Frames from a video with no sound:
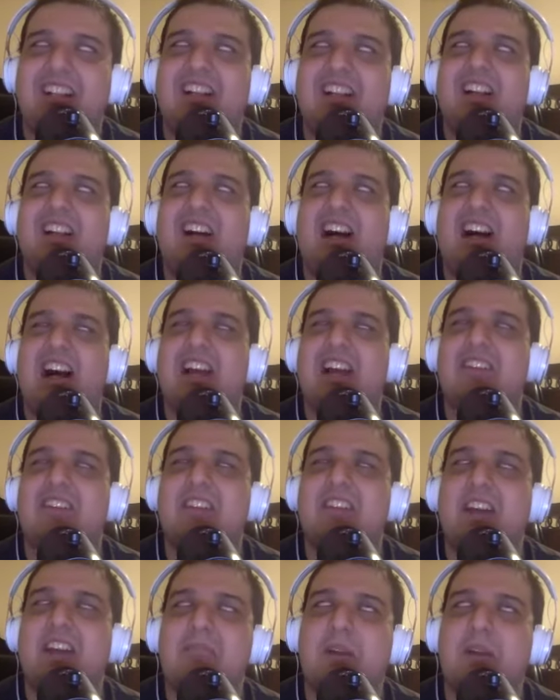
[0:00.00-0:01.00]
I don't
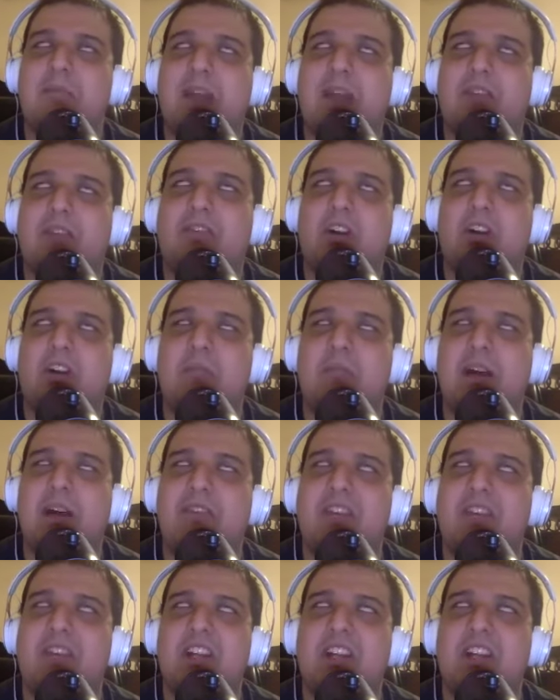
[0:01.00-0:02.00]
have my mic for all my
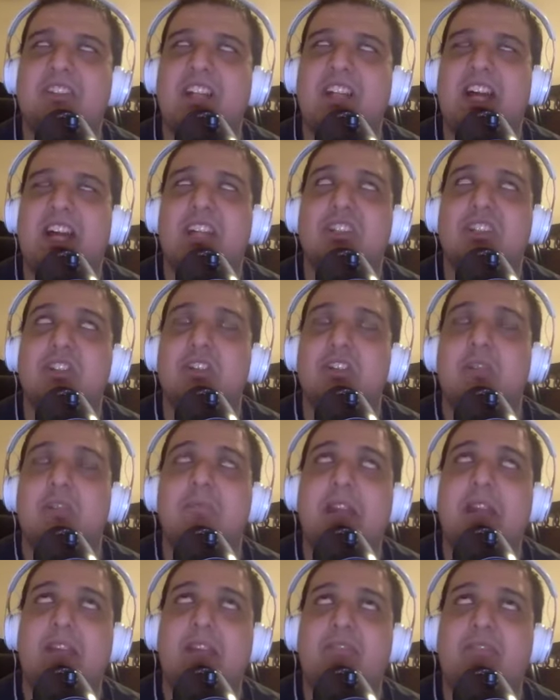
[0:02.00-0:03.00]
videos, and I still
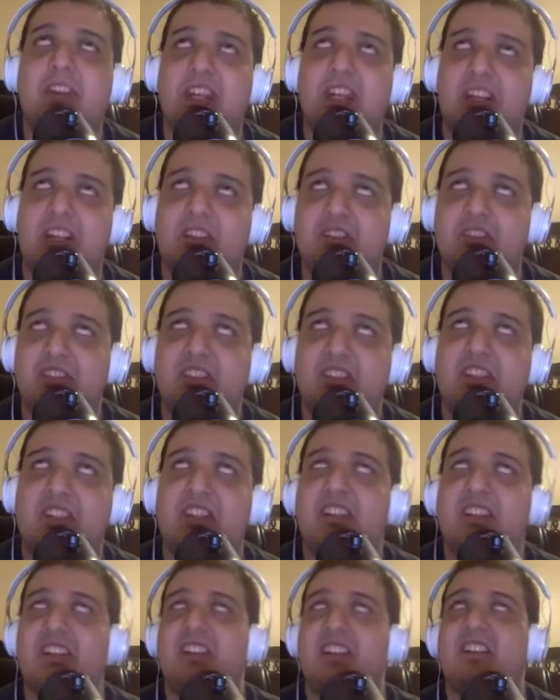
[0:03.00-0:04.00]
make videos.
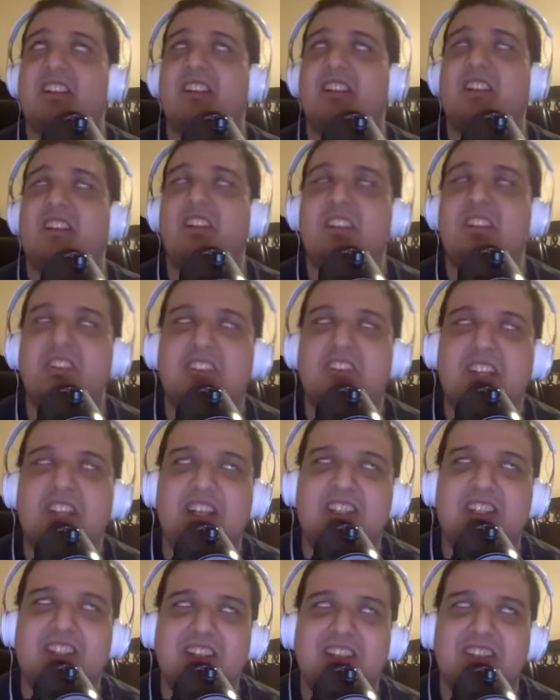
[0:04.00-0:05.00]
You're using
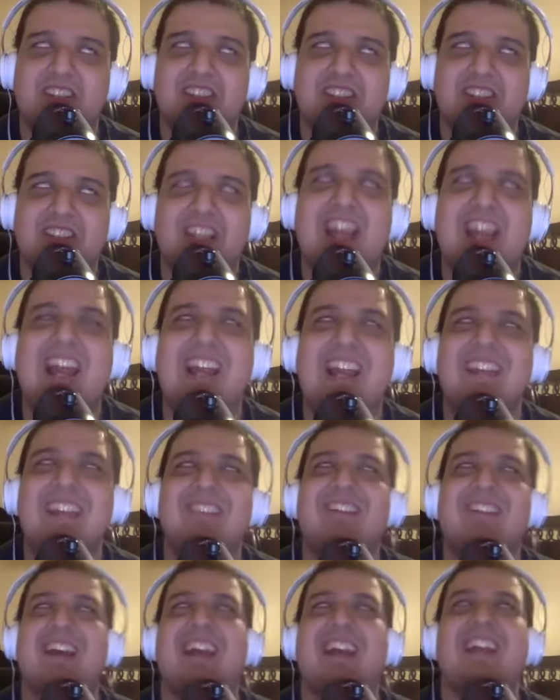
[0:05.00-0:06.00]
excuses.
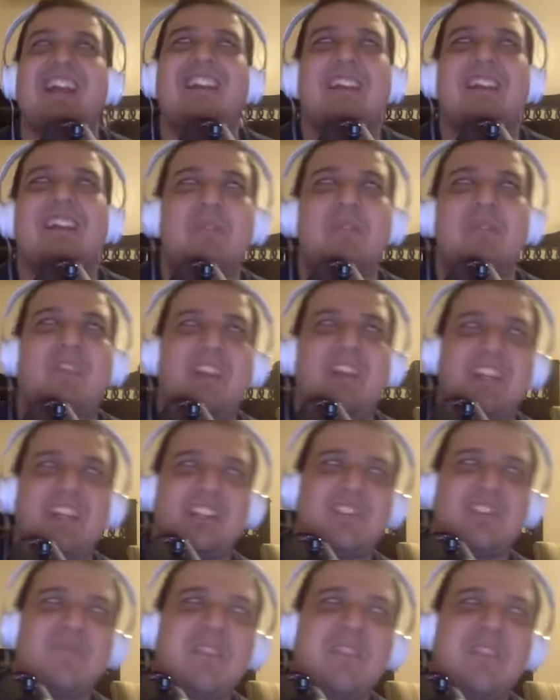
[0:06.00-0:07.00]
Anyway, let me finish
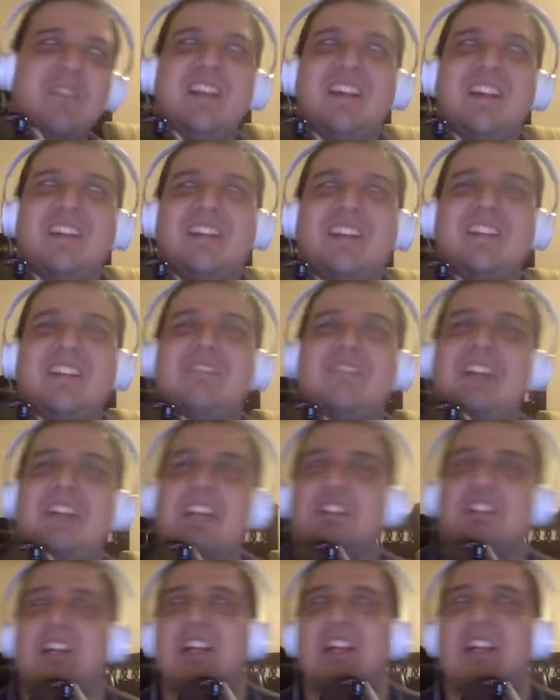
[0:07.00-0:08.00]

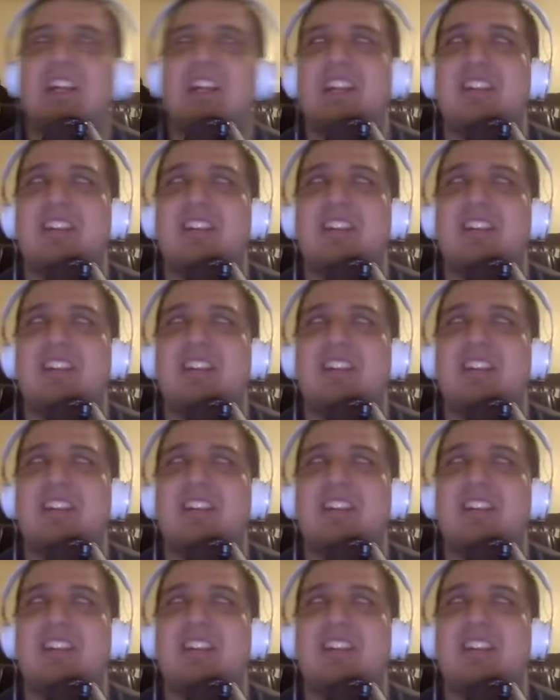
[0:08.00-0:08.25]
congratulating you.